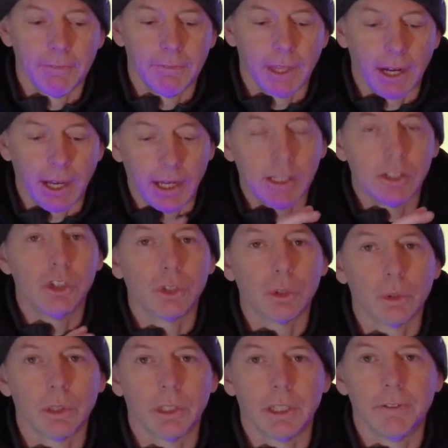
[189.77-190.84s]
that I
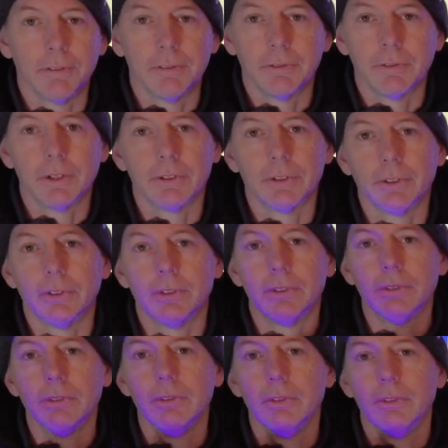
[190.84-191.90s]
enjoy
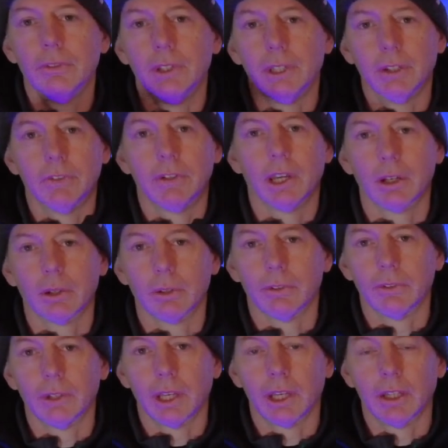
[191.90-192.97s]
versus the
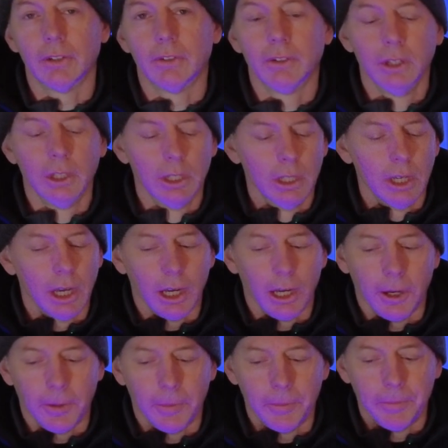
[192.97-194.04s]
Integras, and
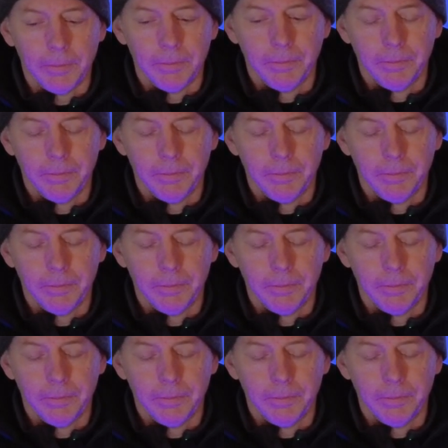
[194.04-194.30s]
um,